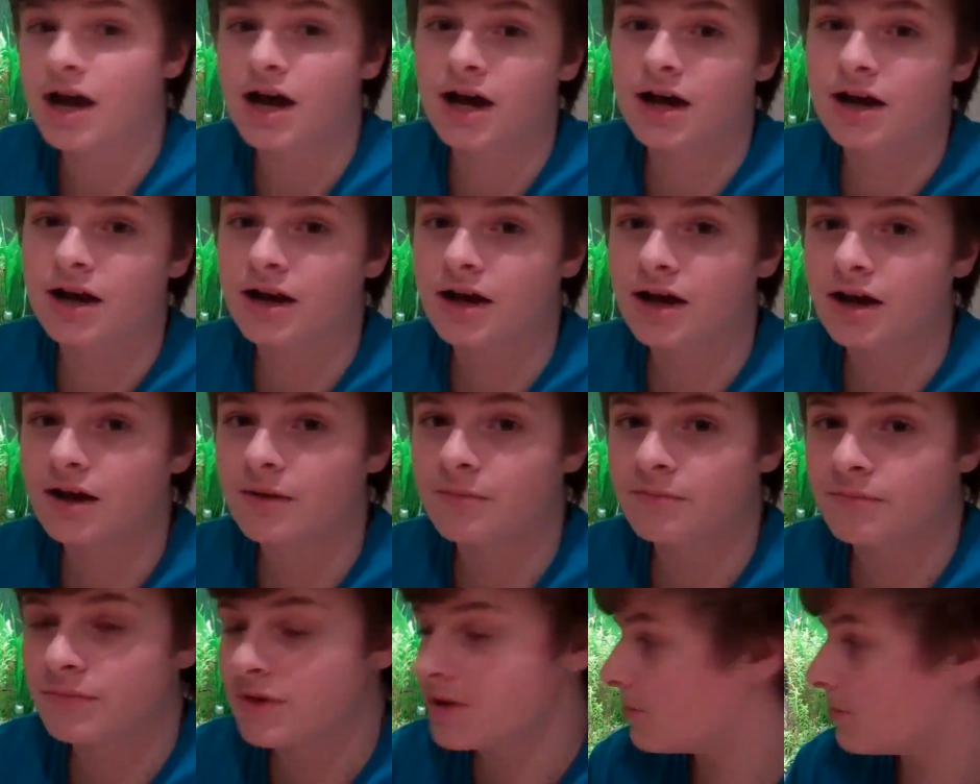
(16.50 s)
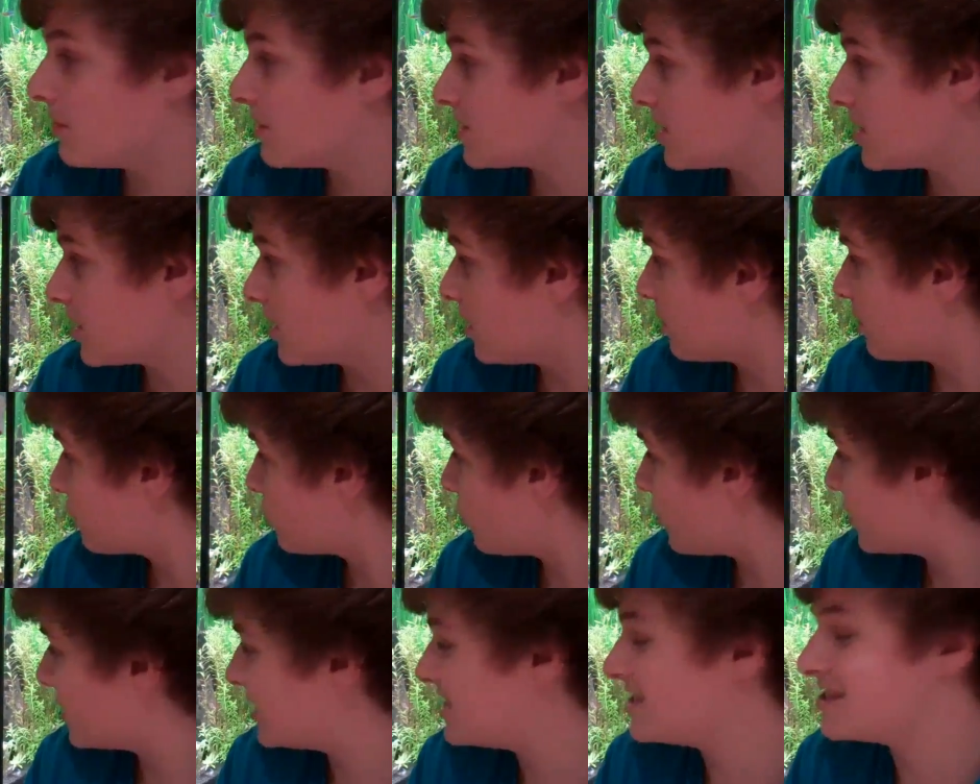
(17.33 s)
and in my tank I have
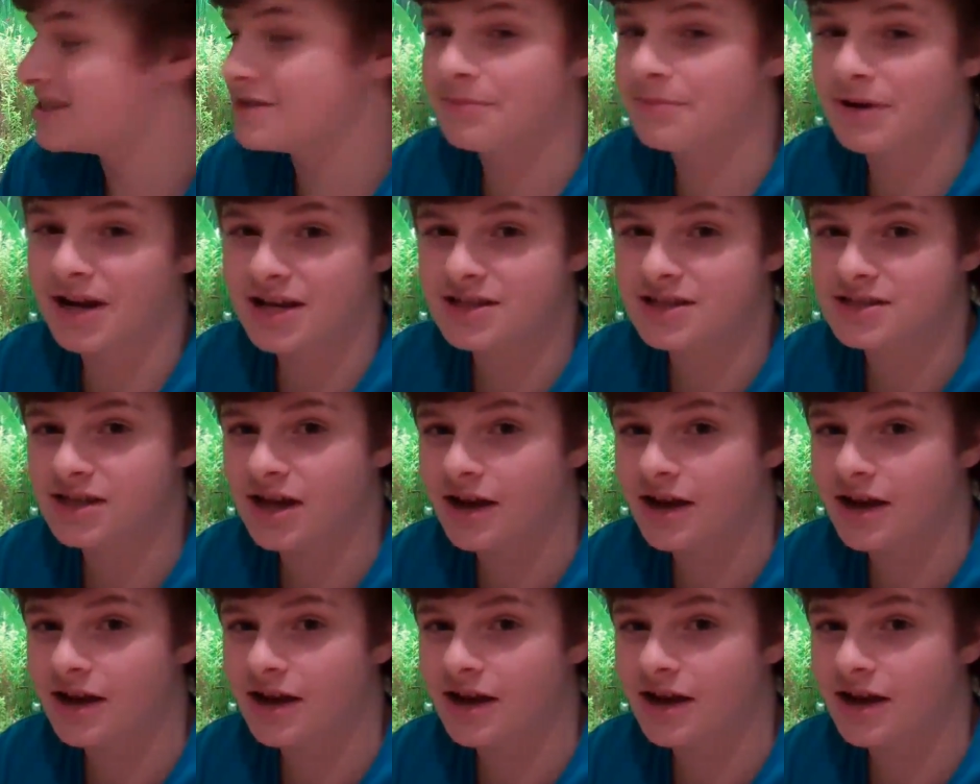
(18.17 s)
quite easy plants.